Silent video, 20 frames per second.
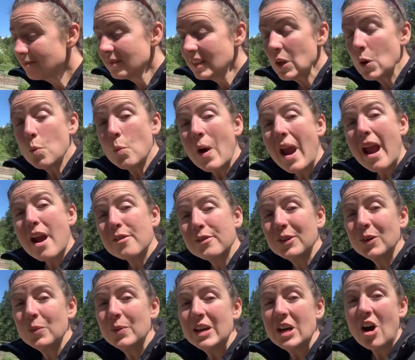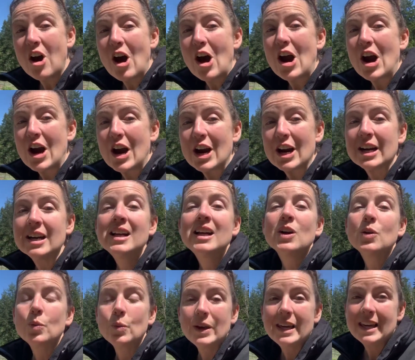Wherever we are,
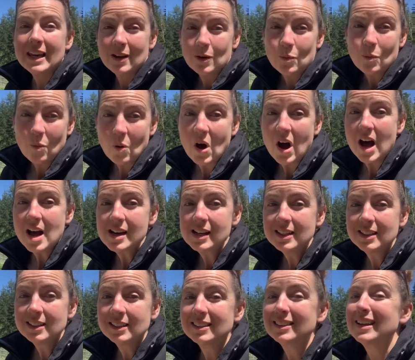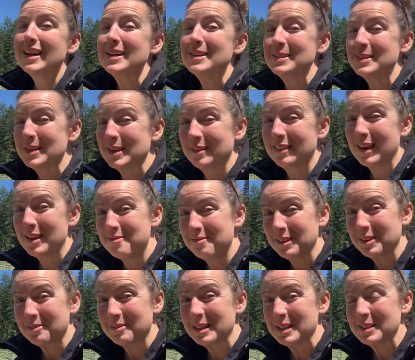we can walk until they
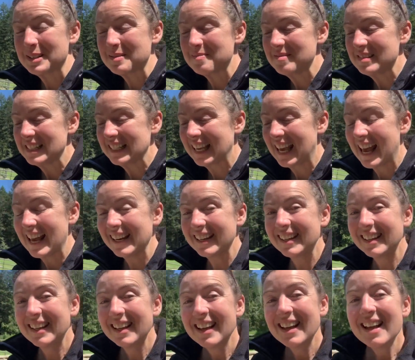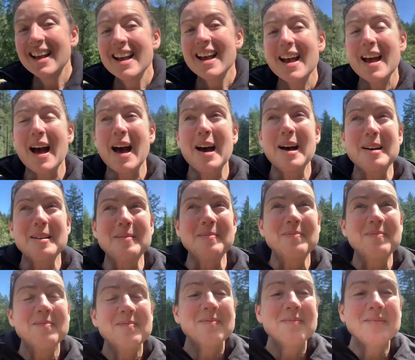feel reasonable again.
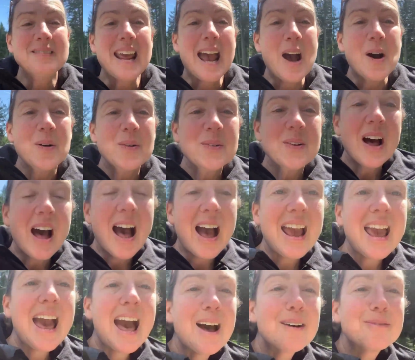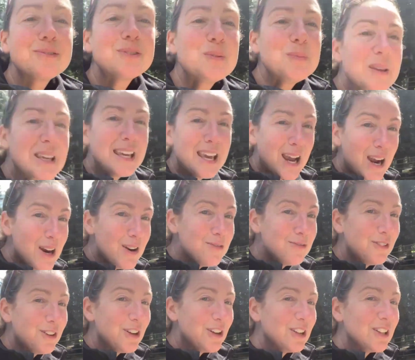Now, I have to be
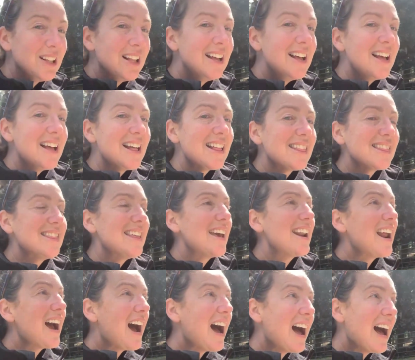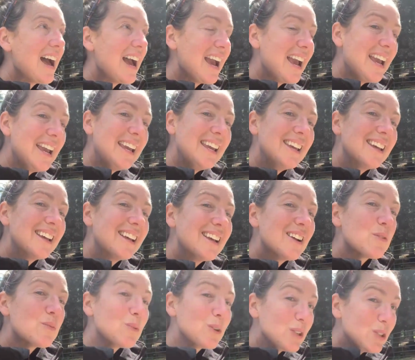careful that I
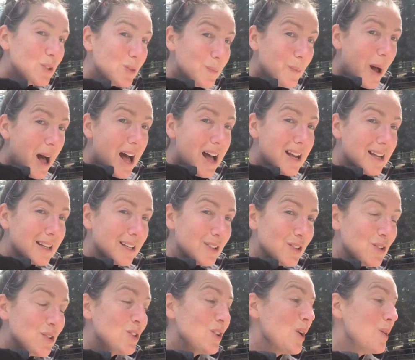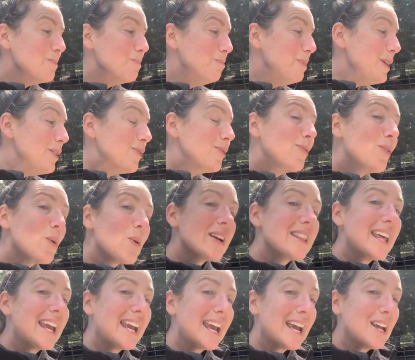respond before
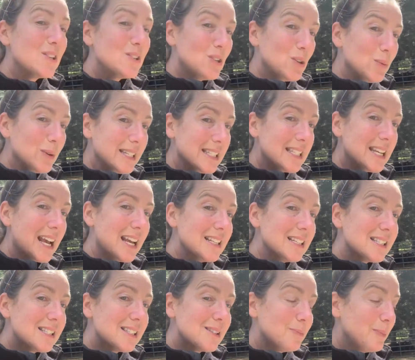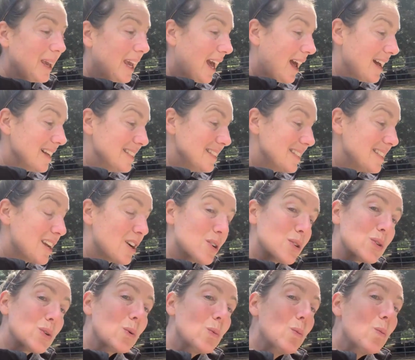they get too intense, because
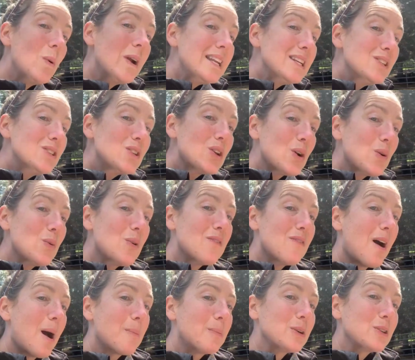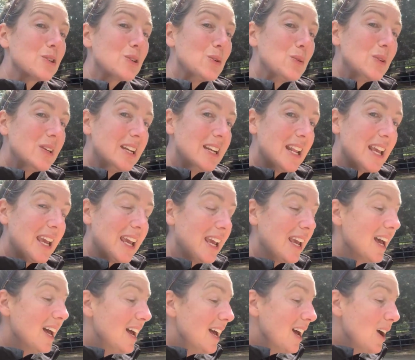there's a window of opportunity
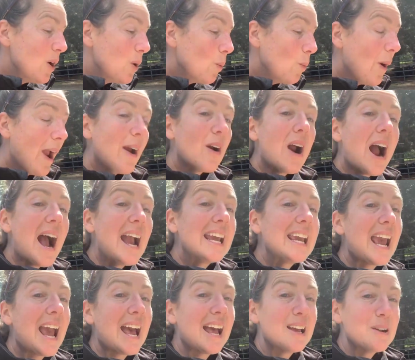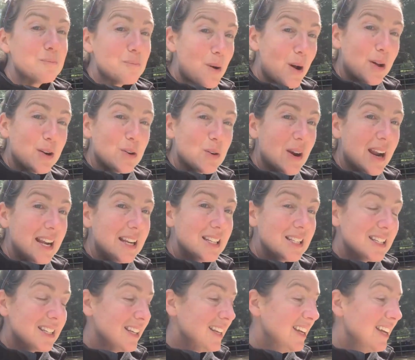where I can
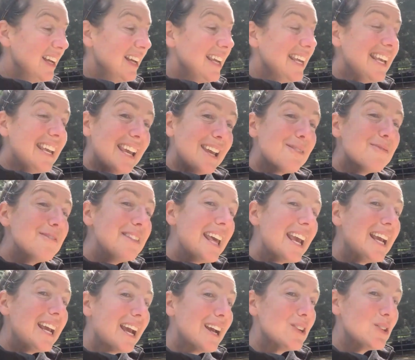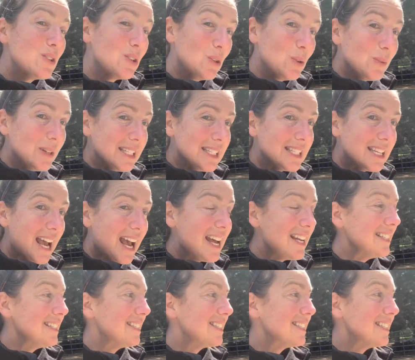moderate. If they get too
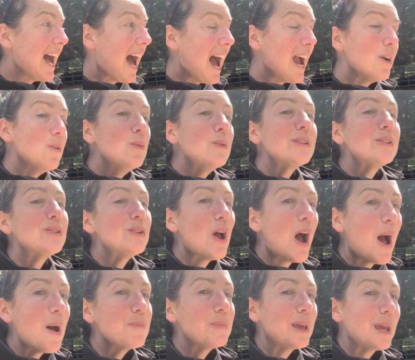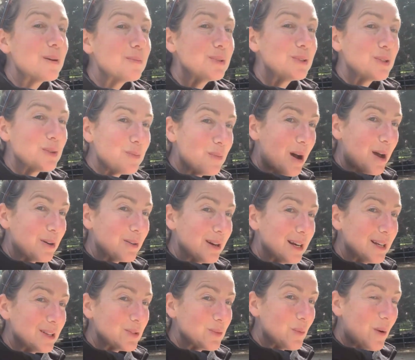intense, I will not be able to
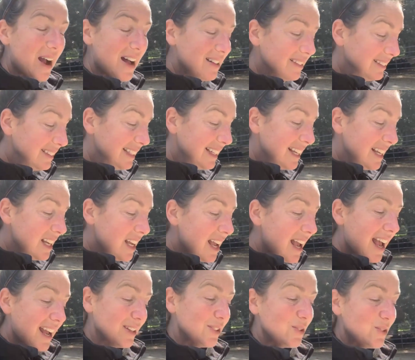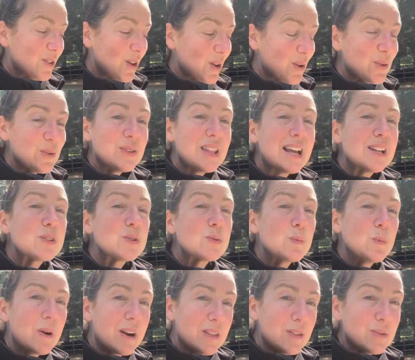moderate as well. And so that's
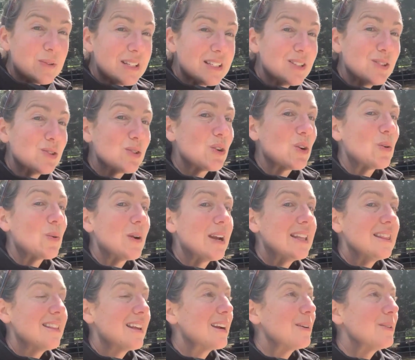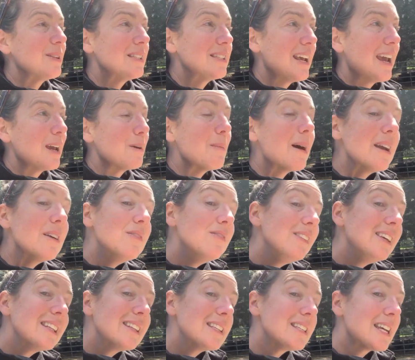one of the reasons, Corinne, that I was saying my
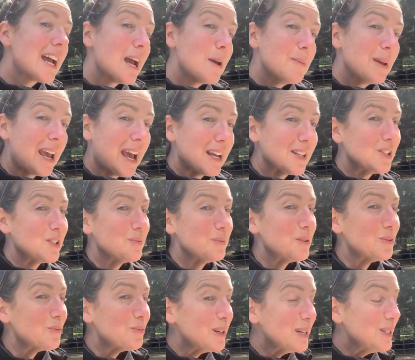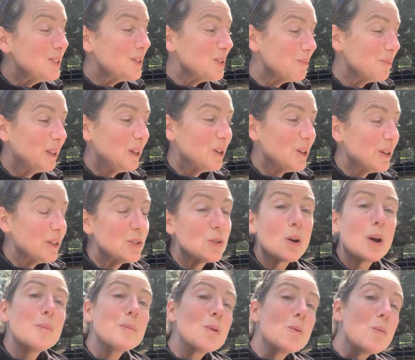feel and timing has to be reasonably good. So
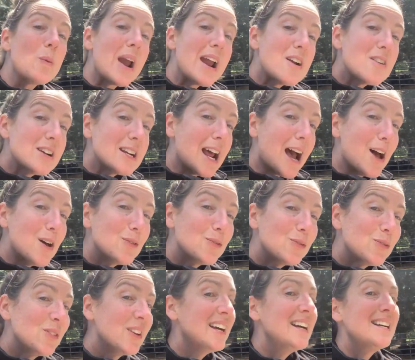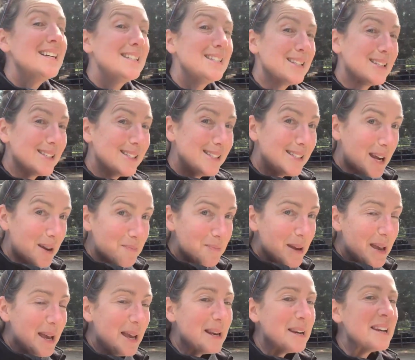I'm aware enough to step
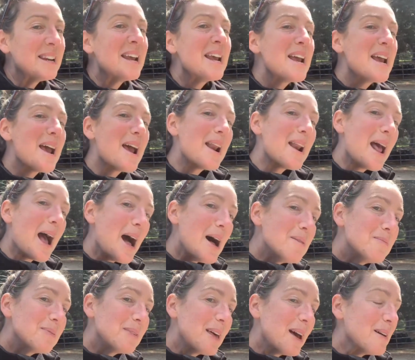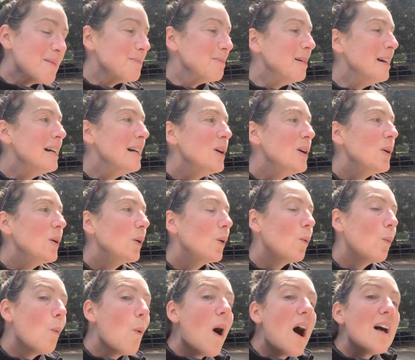in and help them
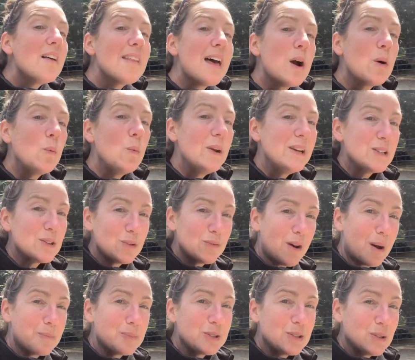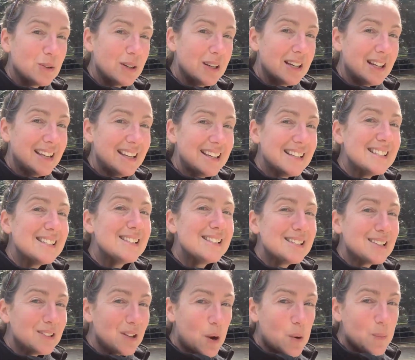while that window of opportunity is
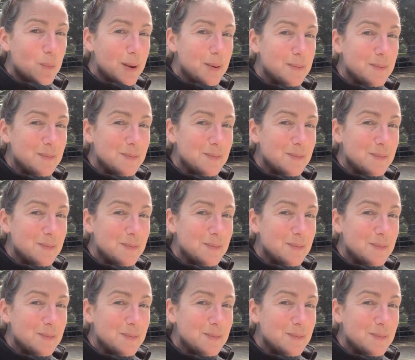still open.